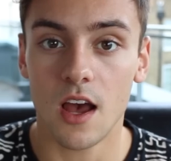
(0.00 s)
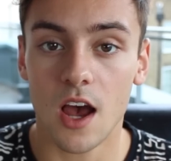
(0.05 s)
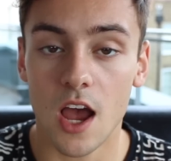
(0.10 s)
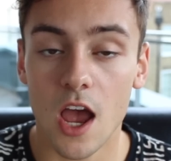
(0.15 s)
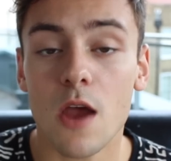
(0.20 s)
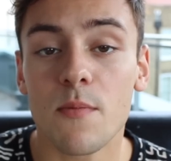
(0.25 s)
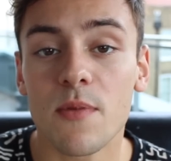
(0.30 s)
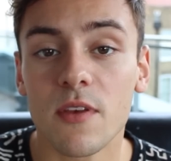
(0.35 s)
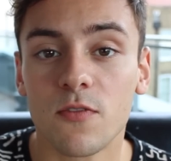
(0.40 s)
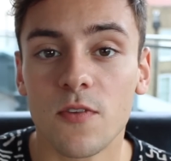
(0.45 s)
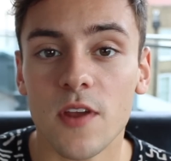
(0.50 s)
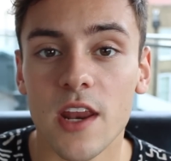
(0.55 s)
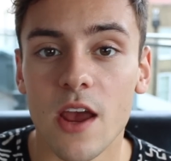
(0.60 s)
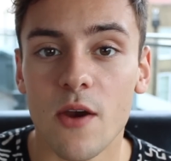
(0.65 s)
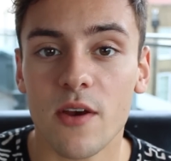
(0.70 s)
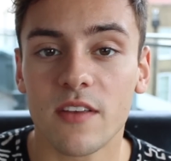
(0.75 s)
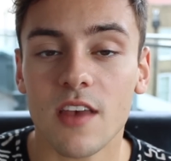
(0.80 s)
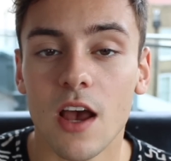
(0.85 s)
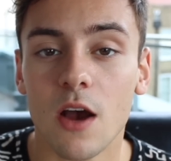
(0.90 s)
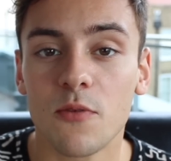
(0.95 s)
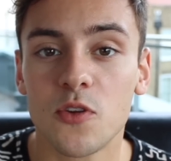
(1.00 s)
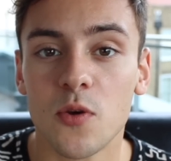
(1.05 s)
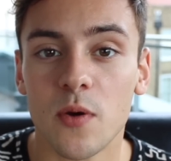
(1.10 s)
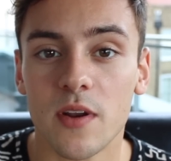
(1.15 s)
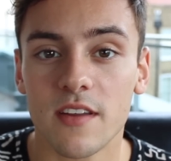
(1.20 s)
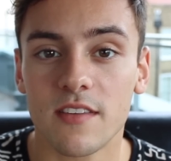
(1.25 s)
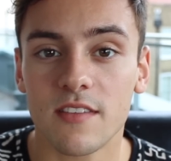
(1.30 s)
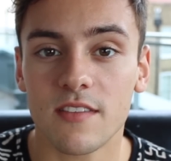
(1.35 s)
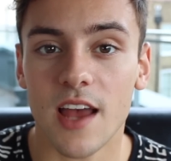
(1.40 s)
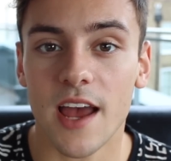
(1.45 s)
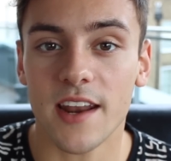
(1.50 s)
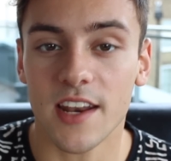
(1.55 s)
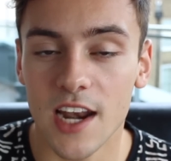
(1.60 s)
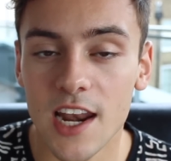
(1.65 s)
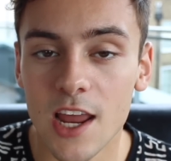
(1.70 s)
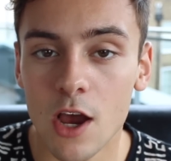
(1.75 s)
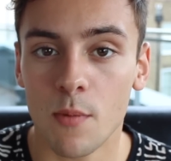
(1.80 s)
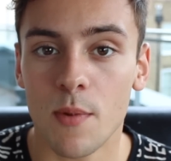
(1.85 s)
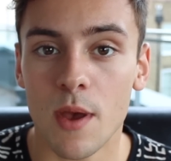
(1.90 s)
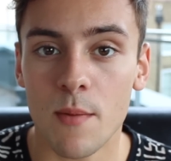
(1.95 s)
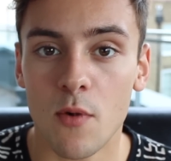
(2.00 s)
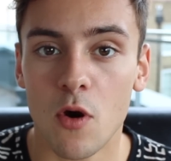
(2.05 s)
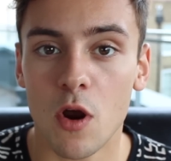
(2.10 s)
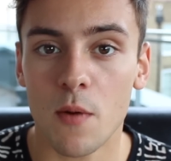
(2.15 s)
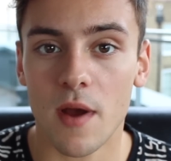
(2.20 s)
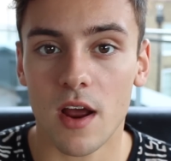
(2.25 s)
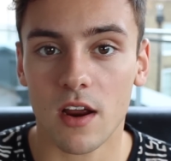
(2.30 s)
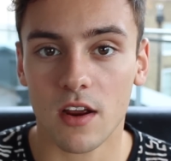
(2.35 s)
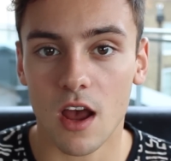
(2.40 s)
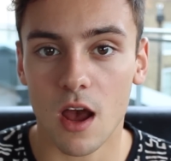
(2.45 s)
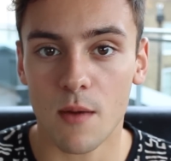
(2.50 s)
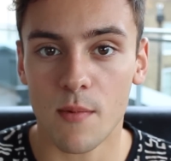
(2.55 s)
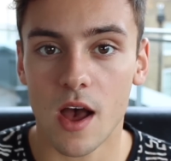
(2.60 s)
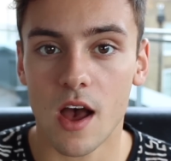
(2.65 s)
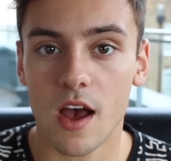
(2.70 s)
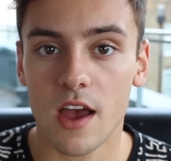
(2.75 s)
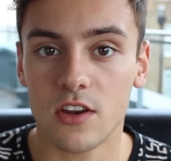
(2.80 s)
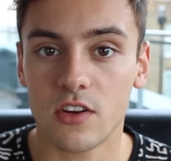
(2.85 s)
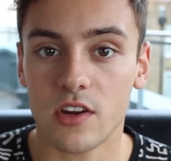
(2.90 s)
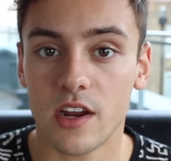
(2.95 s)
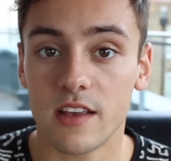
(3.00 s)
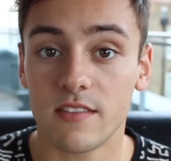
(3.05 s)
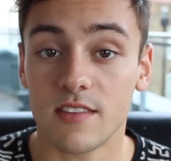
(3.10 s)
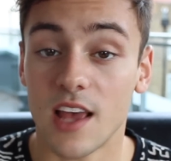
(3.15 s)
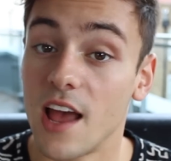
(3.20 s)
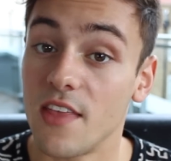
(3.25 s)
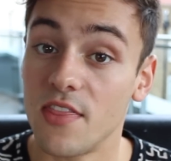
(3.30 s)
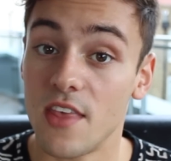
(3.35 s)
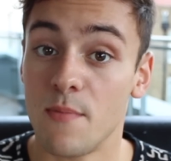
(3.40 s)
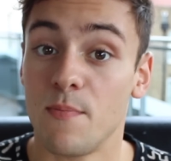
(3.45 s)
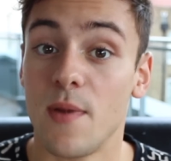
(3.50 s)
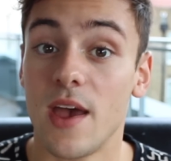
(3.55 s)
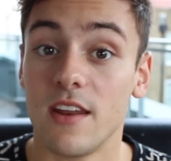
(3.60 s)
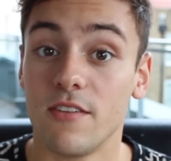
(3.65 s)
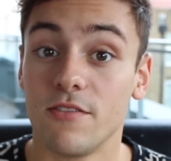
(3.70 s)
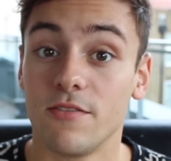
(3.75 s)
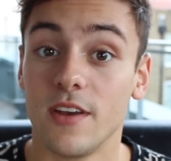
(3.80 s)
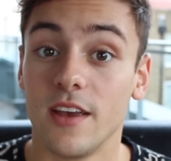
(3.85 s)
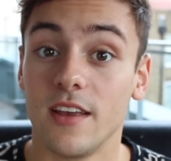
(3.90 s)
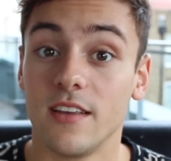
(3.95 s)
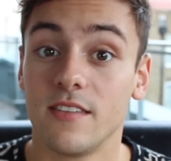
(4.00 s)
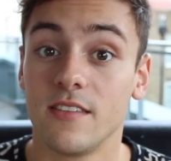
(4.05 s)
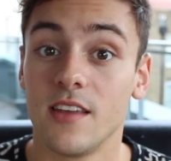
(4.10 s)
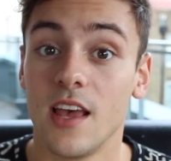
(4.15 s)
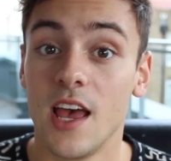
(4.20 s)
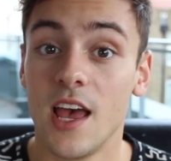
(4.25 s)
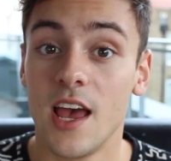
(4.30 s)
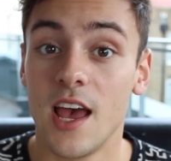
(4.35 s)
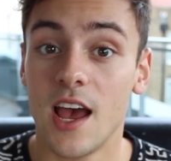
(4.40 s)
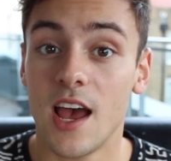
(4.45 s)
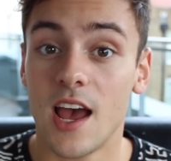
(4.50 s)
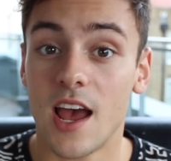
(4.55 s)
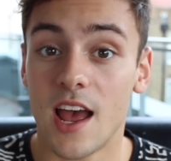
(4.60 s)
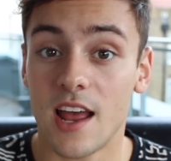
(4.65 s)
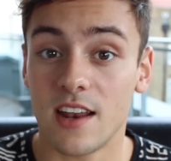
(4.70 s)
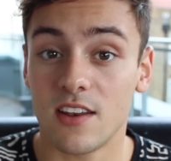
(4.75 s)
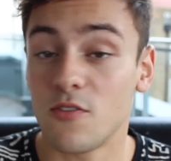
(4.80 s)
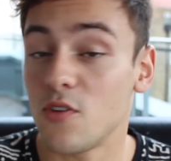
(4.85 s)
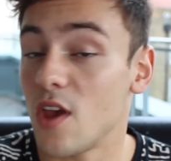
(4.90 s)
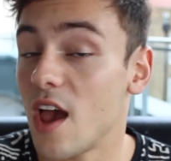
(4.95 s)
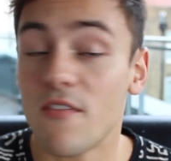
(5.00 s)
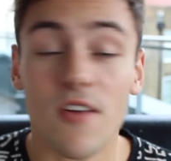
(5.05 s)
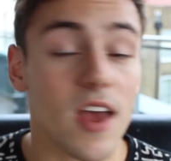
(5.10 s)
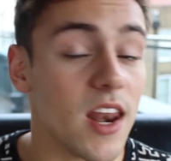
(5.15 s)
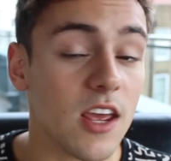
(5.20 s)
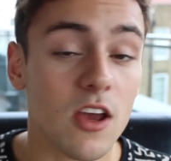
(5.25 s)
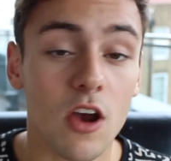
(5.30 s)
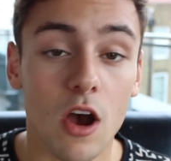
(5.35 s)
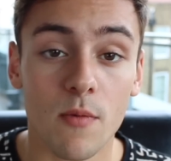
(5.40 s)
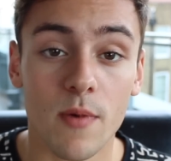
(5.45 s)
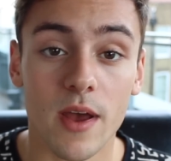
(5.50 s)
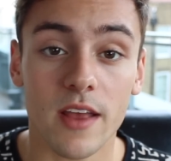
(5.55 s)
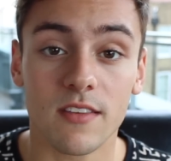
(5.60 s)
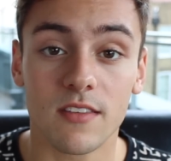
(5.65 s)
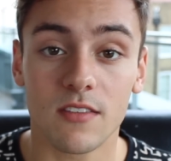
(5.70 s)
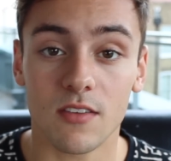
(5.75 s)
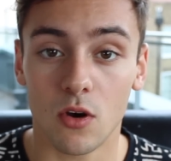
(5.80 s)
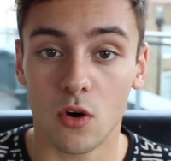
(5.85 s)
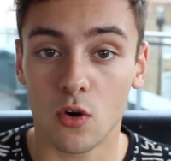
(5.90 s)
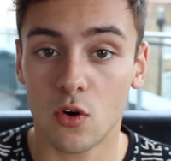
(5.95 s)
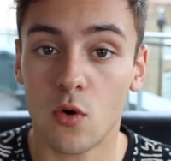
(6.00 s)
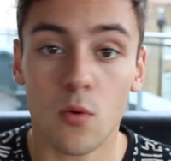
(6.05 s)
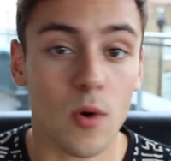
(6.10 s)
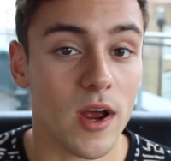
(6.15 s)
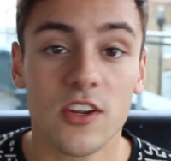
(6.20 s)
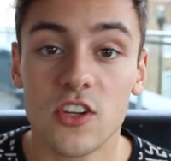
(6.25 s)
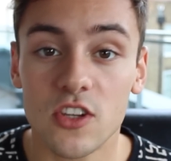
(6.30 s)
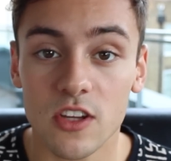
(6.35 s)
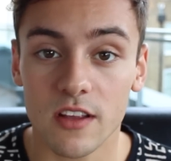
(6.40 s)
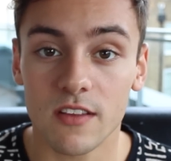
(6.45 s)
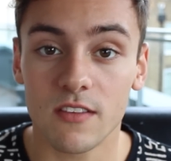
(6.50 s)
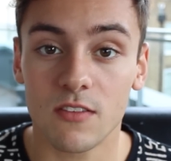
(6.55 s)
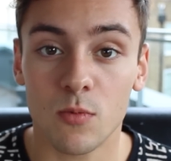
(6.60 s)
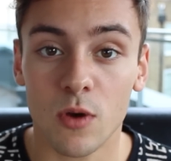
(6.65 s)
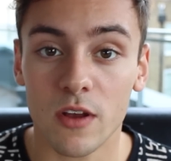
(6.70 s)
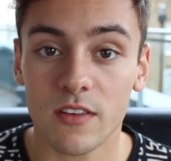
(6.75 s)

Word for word: I hope this video has helped you understand a little bit more about carbohydrates and their benefits. And if you have any comments or questions